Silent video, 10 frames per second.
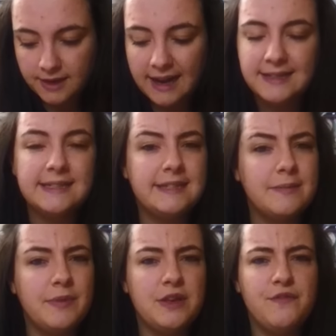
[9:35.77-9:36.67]
classics is
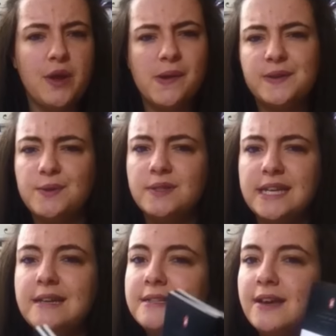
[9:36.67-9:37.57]
something you find quite
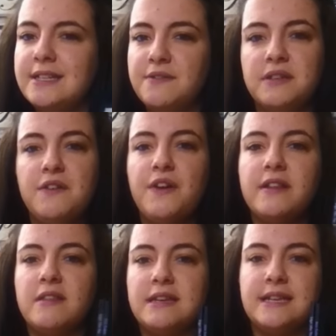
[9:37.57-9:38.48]
daunting, because I definitely
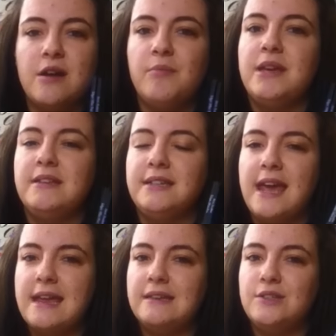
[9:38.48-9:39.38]
find that these help me to
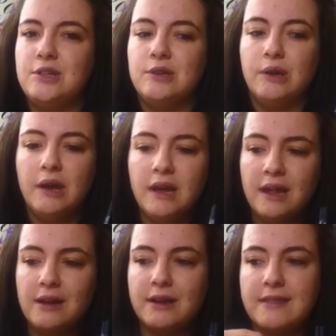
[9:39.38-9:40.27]
get into
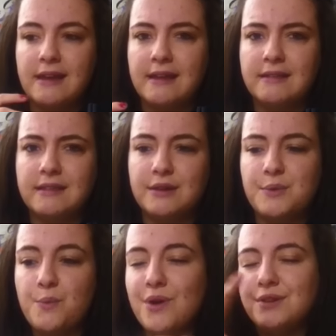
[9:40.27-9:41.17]
kind of
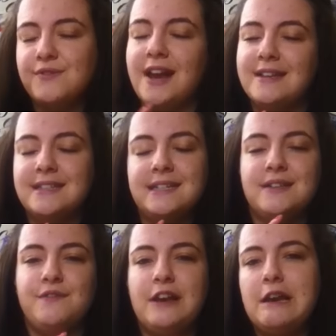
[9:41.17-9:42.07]
the world of classic
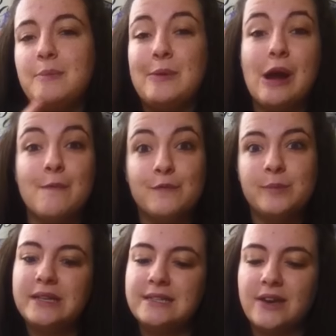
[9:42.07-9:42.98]
and feel a little more
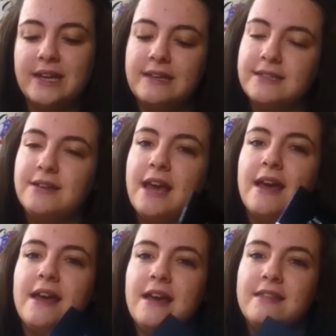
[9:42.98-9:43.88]
comfortable inside it. So yeah,
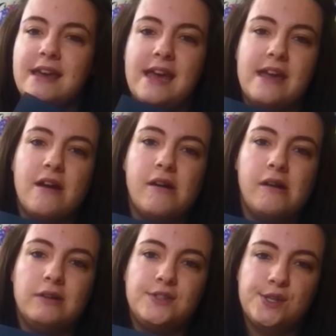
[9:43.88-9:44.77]
there
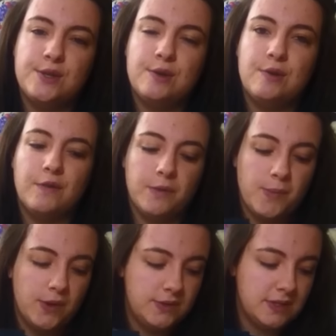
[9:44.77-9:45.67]
are two of the
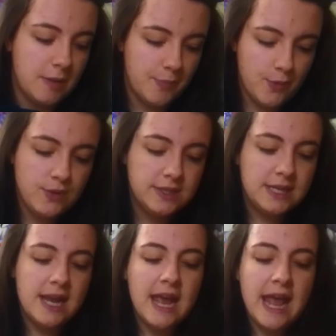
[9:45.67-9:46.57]
books that I bought.